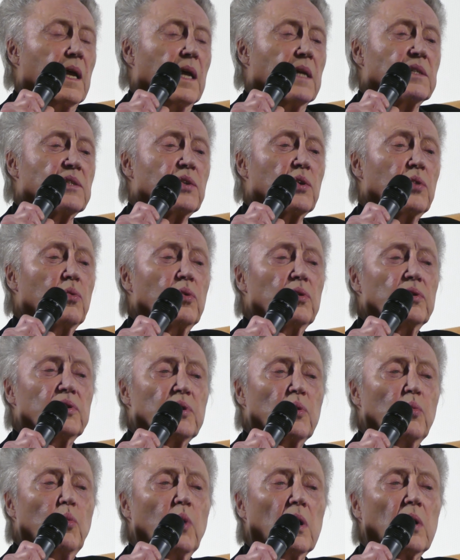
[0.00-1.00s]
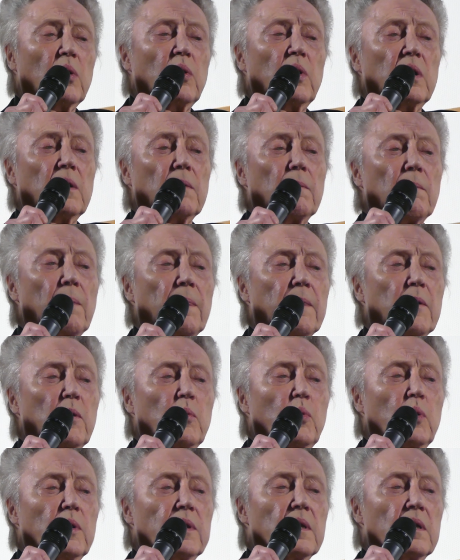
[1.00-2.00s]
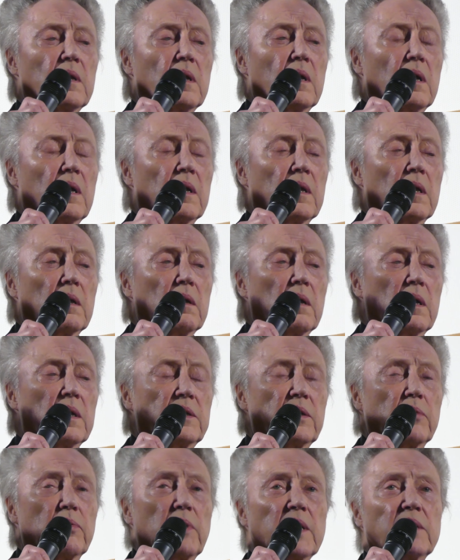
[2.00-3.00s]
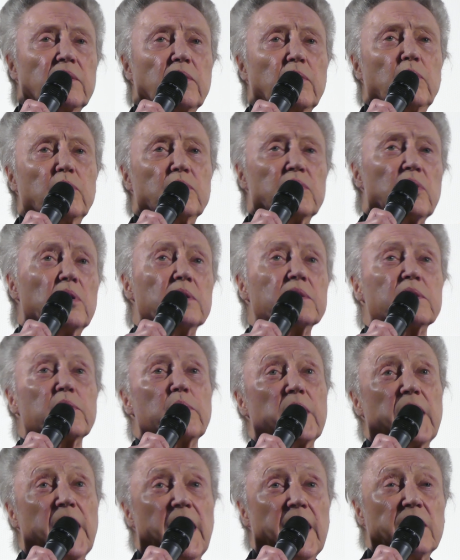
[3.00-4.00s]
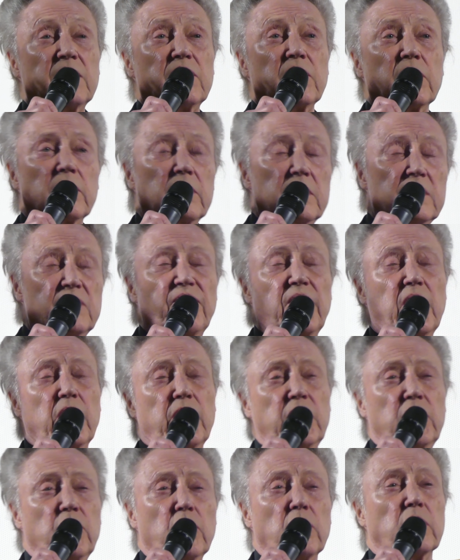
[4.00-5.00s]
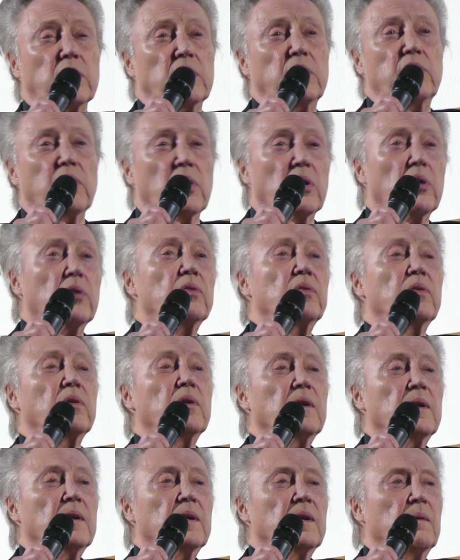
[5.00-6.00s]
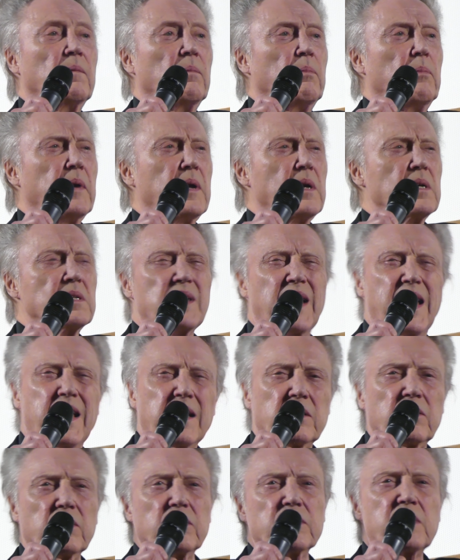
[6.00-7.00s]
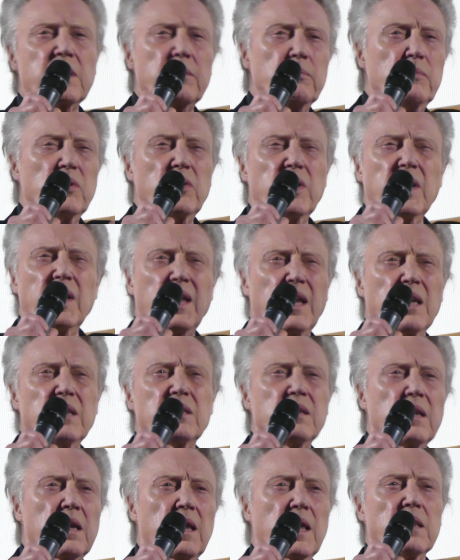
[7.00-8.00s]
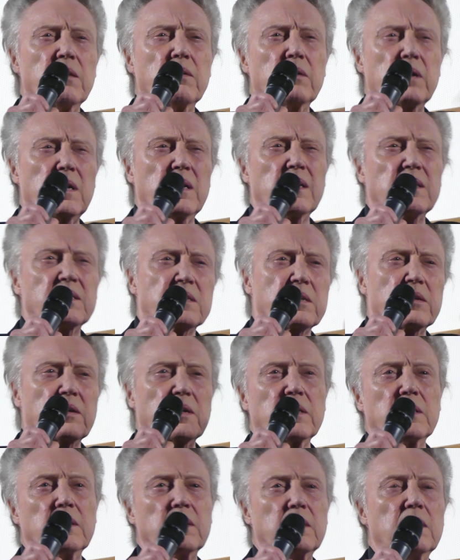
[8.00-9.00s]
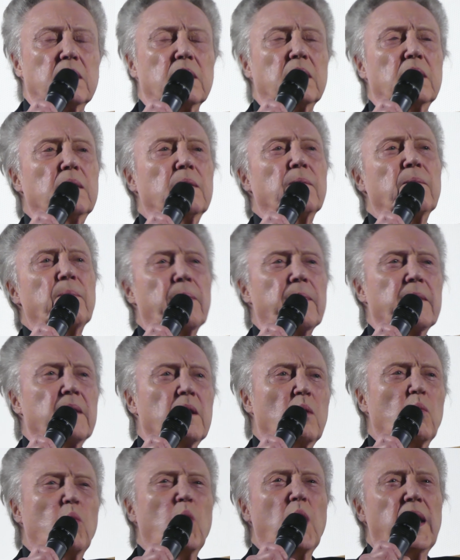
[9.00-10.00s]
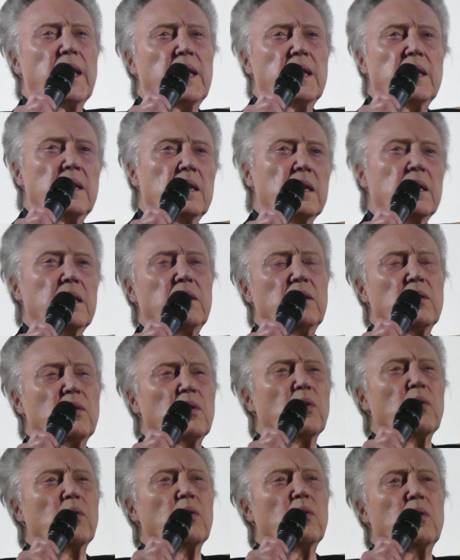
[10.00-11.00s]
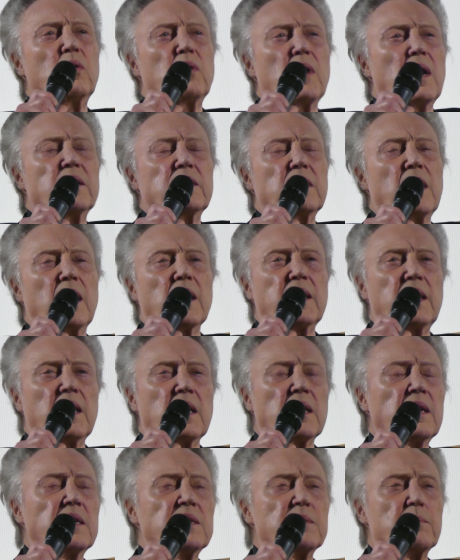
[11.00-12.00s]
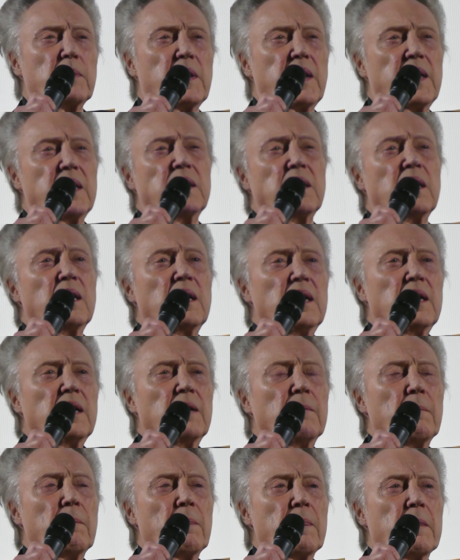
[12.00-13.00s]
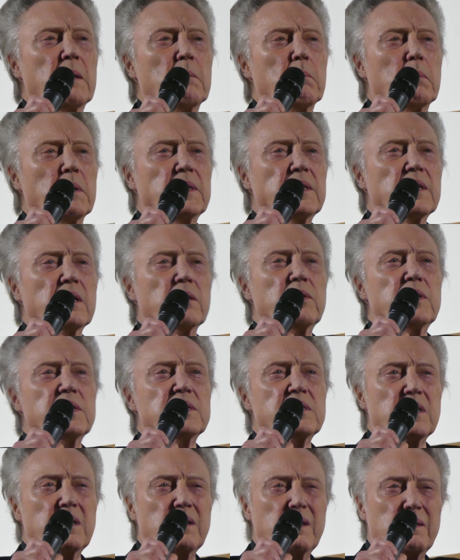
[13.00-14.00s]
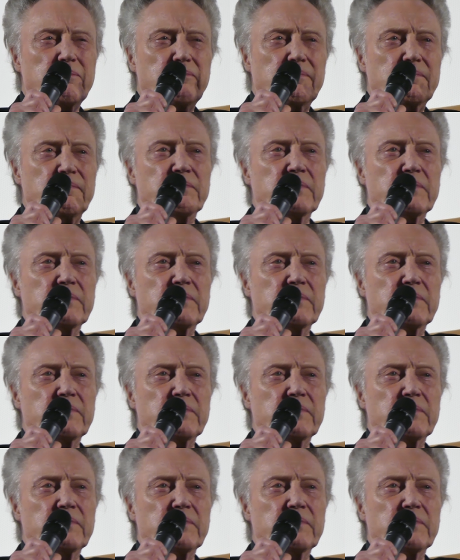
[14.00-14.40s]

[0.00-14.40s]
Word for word: and to, to work with a, a, a, director who's also an actor is very good, you know, because actors communicate together in a certain way, you know, I, I can't explain, but there is a,